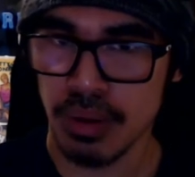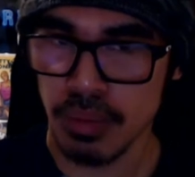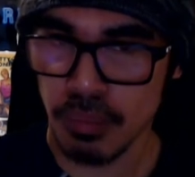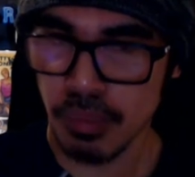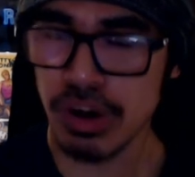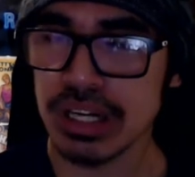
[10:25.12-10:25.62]

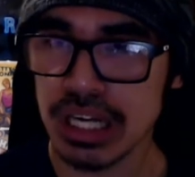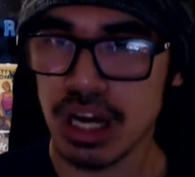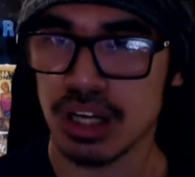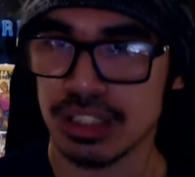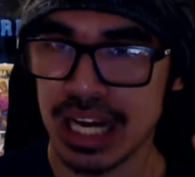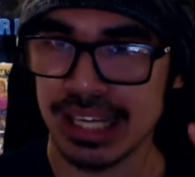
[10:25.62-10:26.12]
put
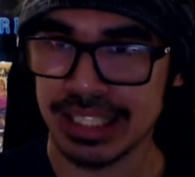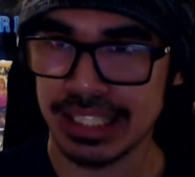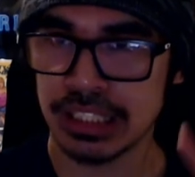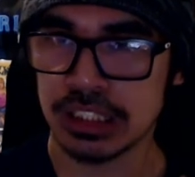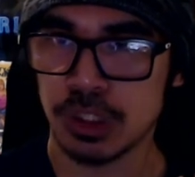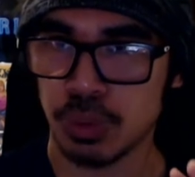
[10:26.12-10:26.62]
a lot
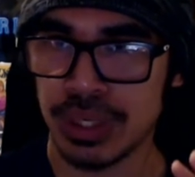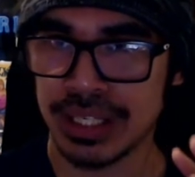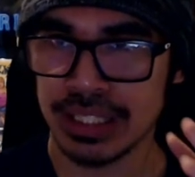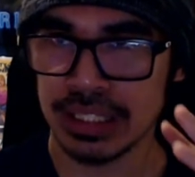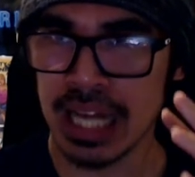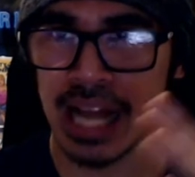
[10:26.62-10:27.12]
into
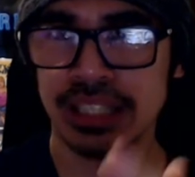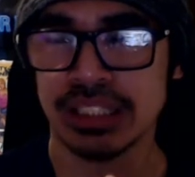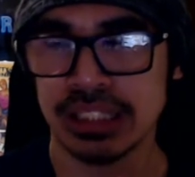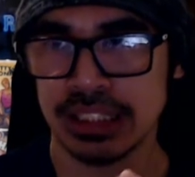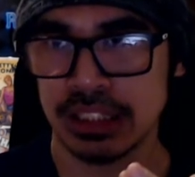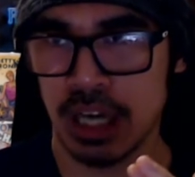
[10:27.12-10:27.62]
it, not
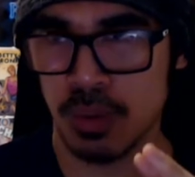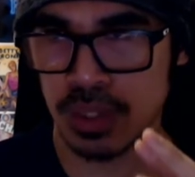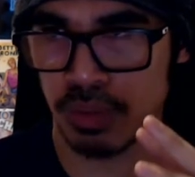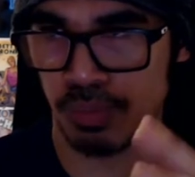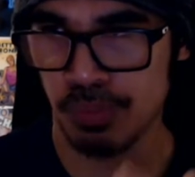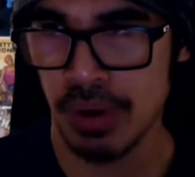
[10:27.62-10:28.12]
just in terms
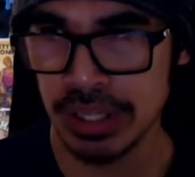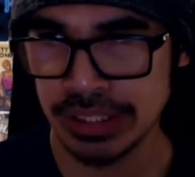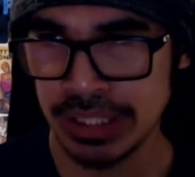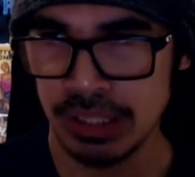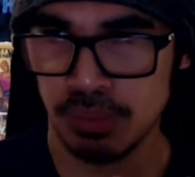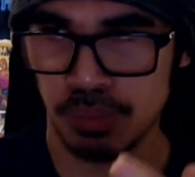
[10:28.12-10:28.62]
of budget,